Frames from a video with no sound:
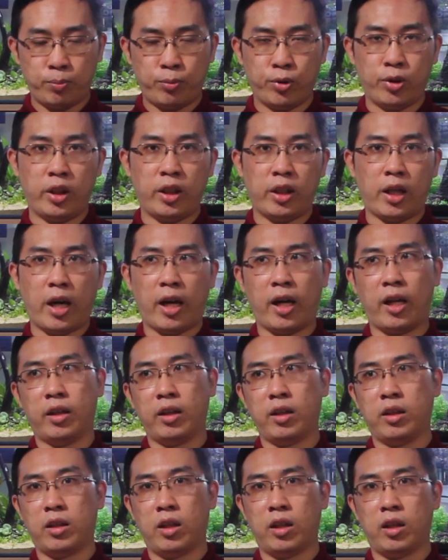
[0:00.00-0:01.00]
put it at
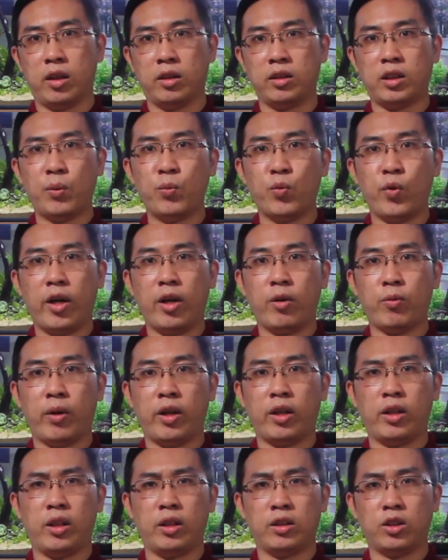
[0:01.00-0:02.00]
somewhere
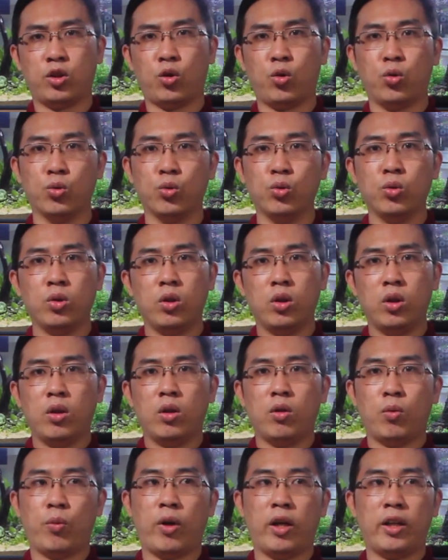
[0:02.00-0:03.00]
where it is cool,
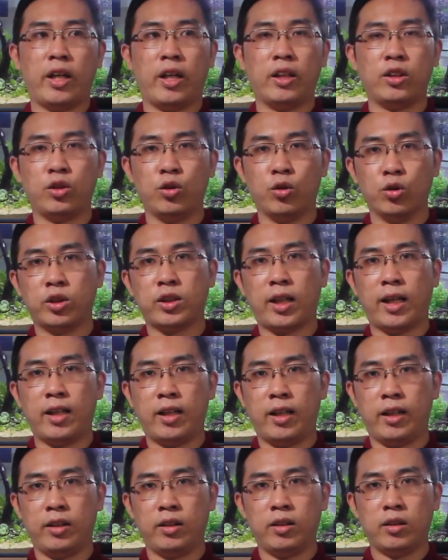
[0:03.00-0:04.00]
where there is no
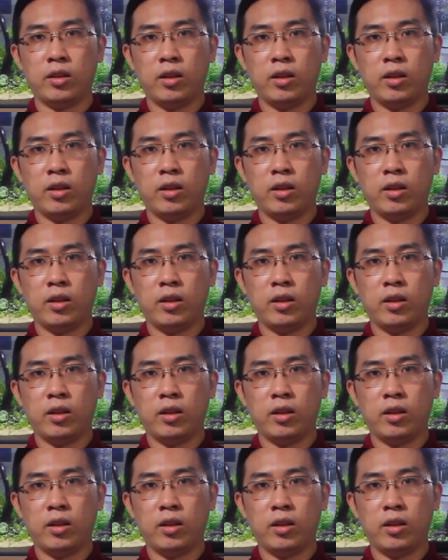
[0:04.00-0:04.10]
sunlight.